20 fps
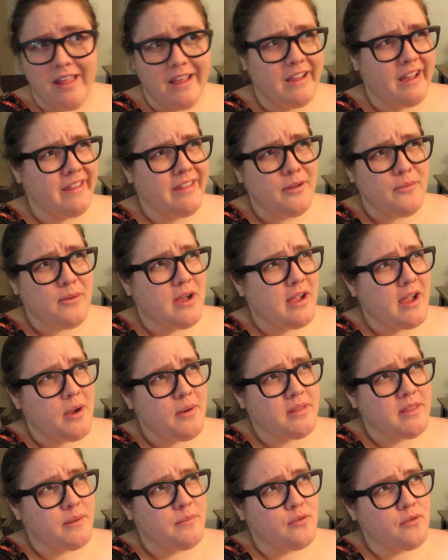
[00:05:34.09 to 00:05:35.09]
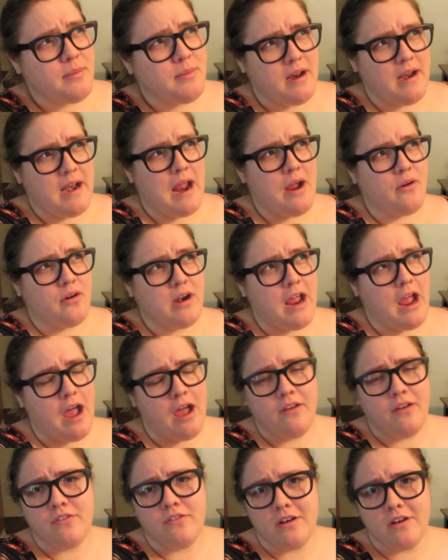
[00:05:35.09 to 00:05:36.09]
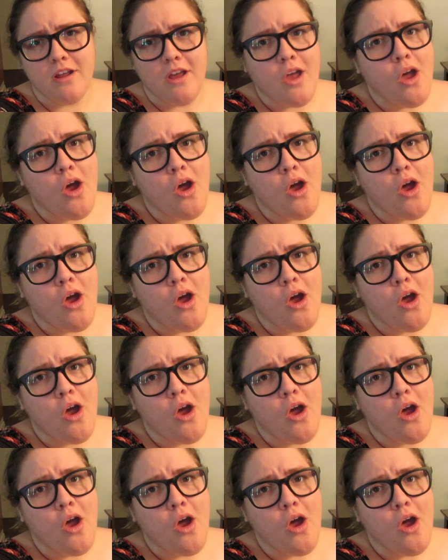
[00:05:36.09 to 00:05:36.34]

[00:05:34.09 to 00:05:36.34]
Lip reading: like, I think we hung out with them for about an hour and a half, and